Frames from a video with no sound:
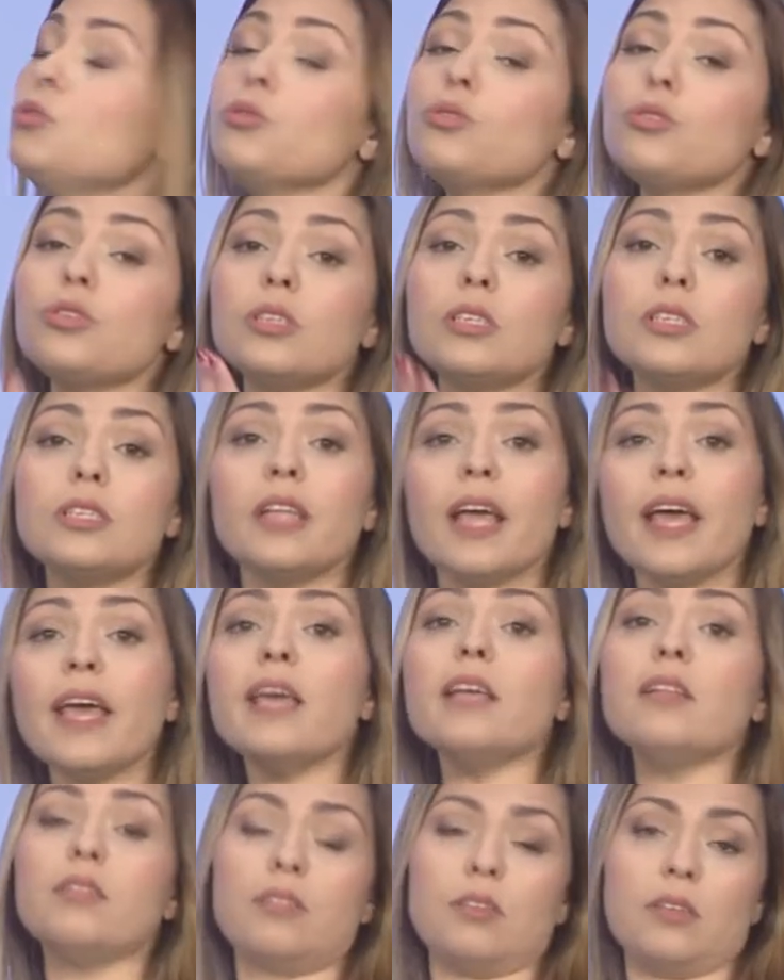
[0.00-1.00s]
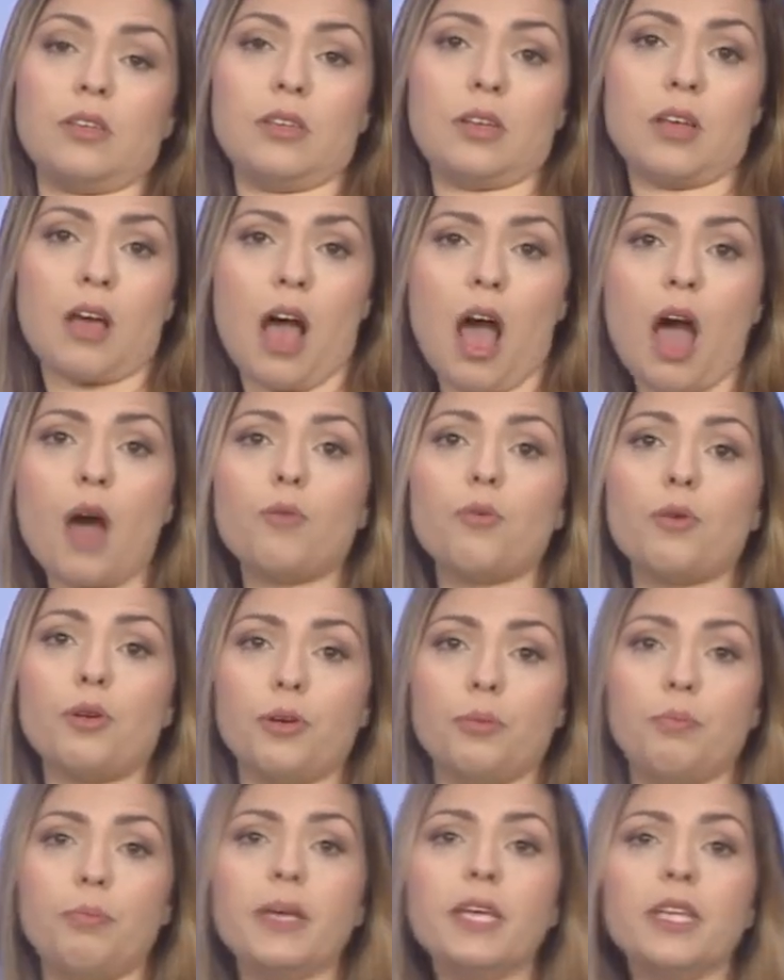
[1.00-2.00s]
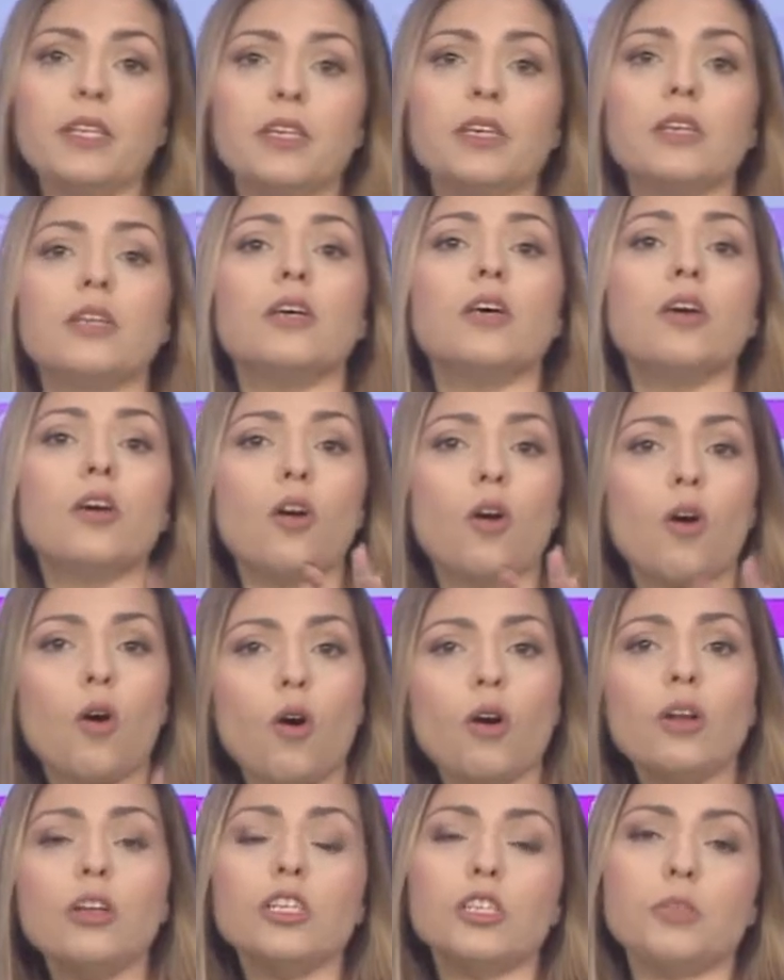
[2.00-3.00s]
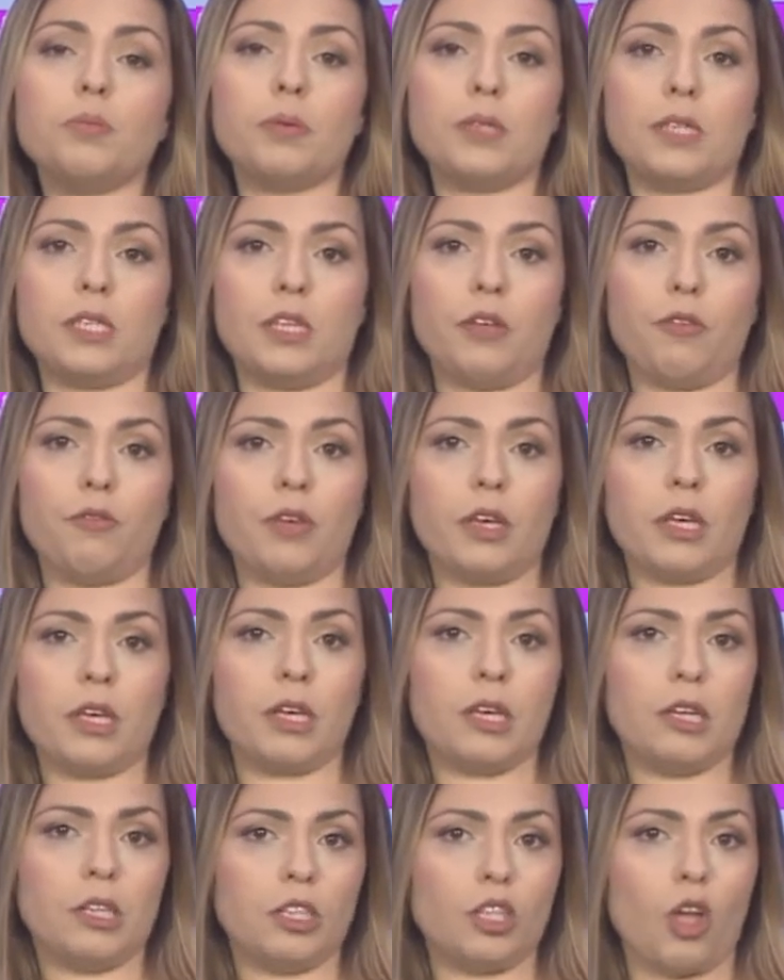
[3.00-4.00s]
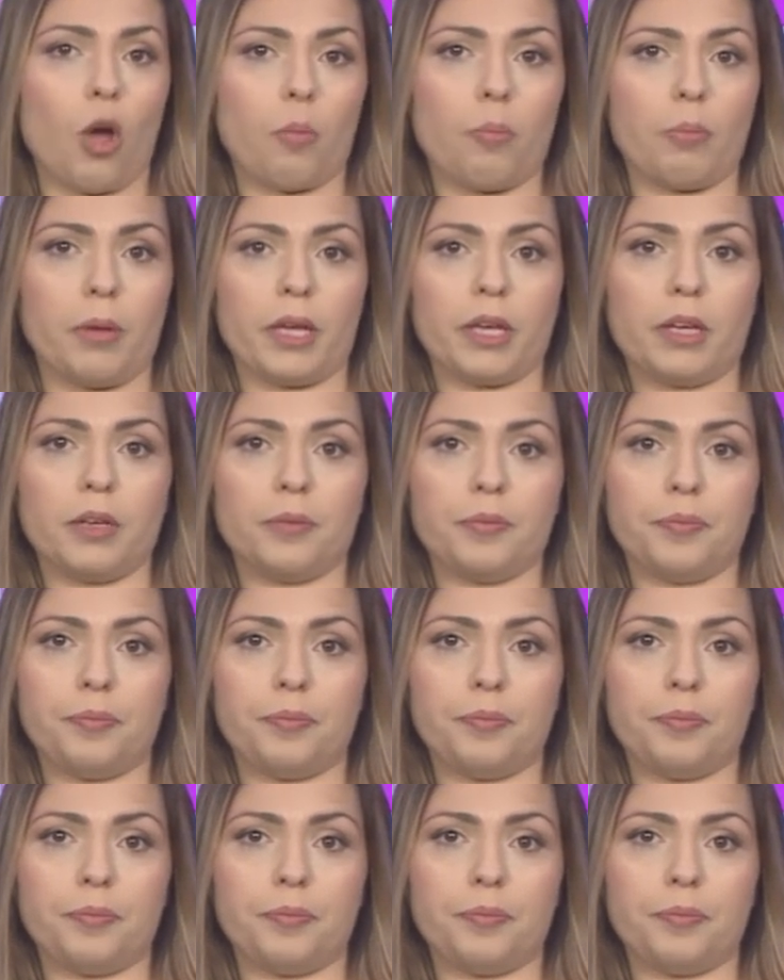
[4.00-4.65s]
to state our opinion on a specific topic.